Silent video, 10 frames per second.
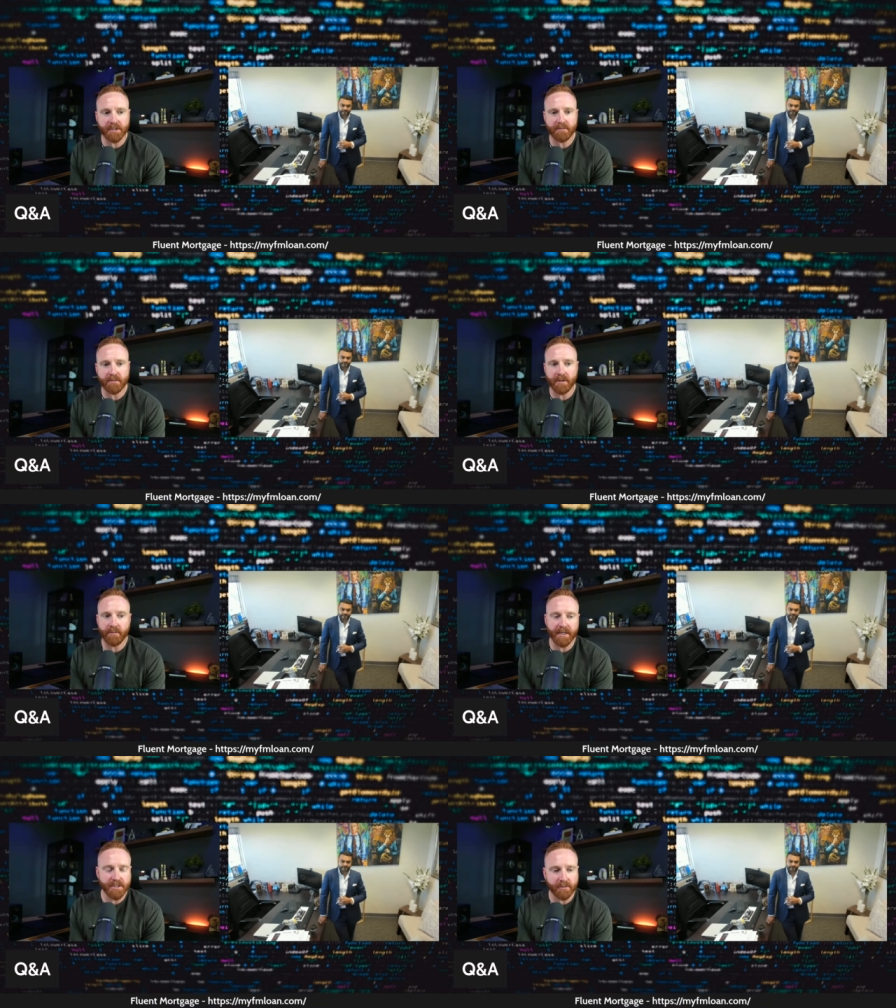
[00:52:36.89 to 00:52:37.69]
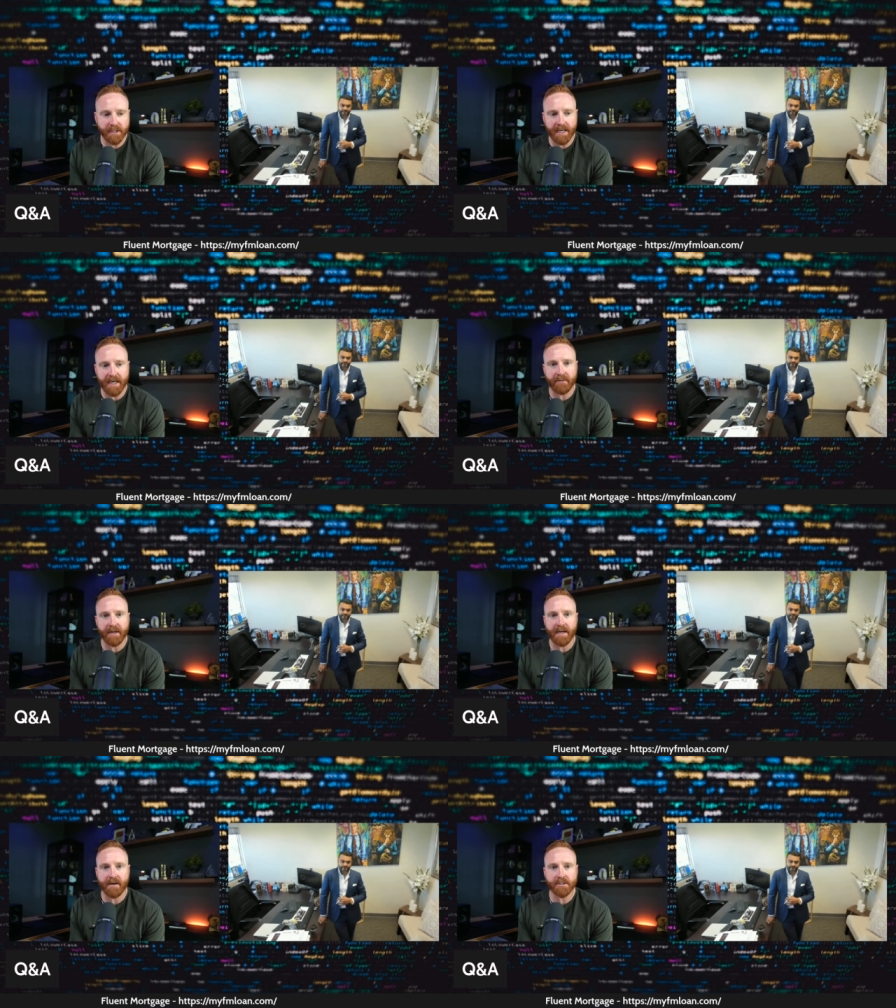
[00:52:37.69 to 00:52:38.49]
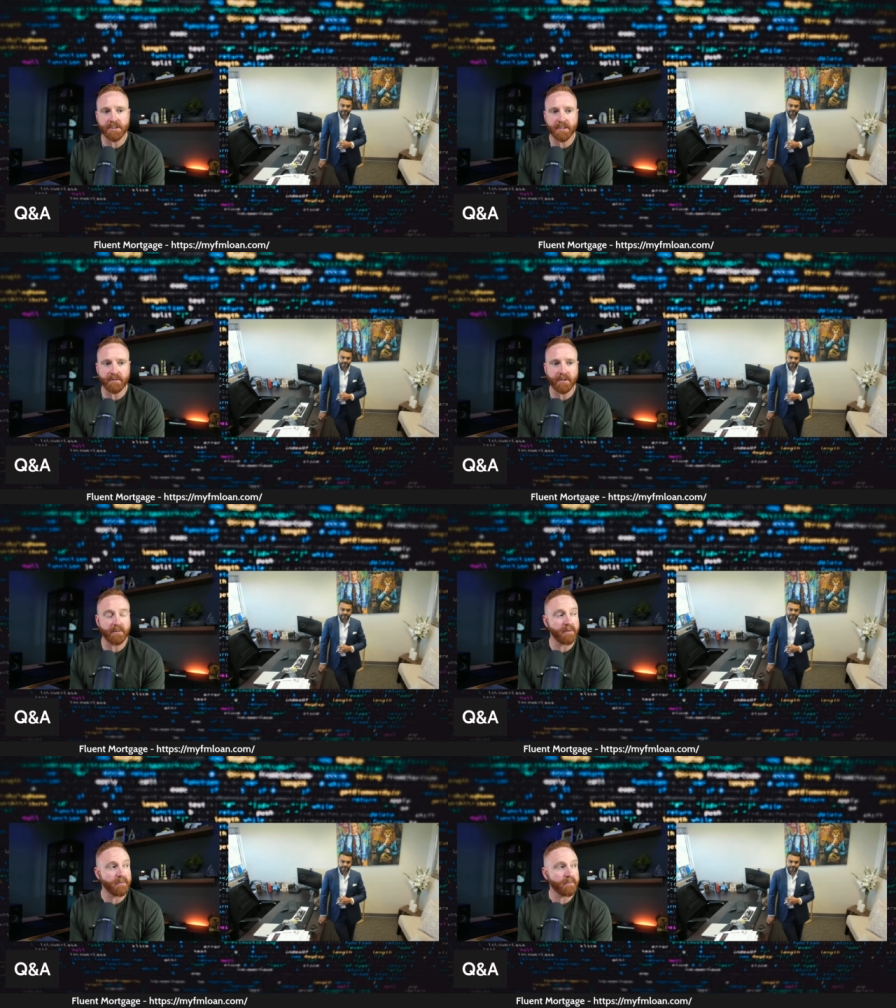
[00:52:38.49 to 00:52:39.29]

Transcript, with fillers: And, you know, rates are really high right now. And she's like, you know, we,